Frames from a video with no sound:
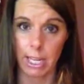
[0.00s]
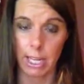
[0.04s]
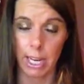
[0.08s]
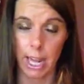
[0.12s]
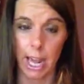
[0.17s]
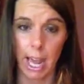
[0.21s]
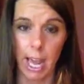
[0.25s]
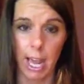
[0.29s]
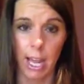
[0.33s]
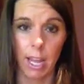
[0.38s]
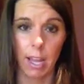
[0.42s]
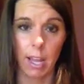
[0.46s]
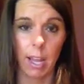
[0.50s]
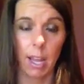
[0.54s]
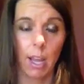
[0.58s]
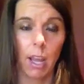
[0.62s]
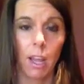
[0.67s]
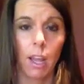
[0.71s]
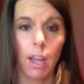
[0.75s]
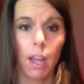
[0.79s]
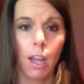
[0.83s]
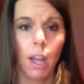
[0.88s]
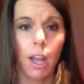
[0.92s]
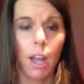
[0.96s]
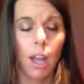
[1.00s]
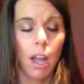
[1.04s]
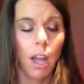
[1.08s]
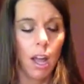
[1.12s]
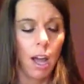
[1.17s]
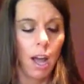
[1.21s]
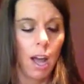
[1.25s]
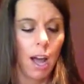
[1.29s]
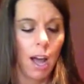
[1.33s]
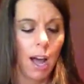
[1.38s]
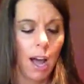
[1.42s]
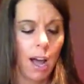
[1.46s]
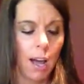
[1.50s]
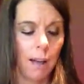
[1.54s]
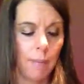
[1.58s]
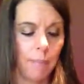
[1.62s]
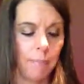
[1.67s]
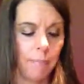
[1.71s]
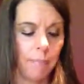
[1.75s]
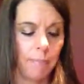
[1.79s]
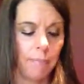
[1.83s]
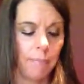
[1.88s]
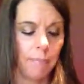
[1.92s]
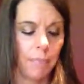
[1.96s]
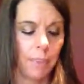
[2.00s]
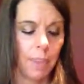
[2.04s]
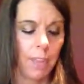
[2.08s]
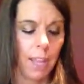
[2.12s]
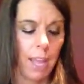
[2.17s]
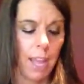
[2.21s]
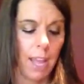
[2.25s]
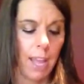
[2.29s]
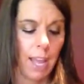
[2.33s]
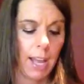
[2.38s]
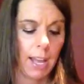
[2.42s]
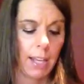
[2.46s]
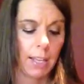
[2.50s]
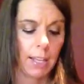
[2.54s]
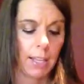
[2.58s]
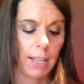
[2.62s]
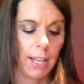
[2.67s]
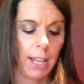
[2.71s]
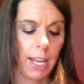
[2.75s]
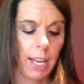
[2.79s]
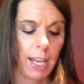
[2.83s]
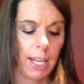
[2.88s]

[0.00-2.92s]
day, and